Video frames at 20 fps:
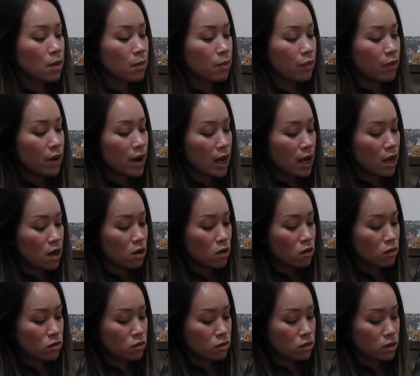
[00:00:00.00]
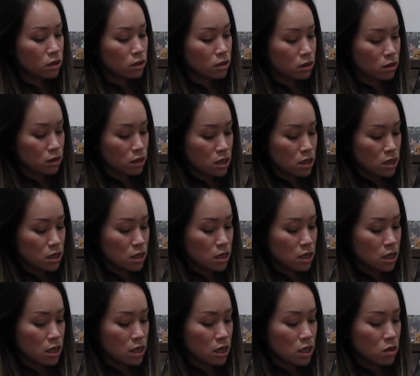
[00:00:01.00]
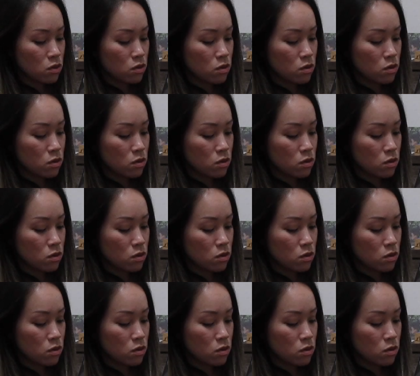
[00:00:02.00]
browns and kind of like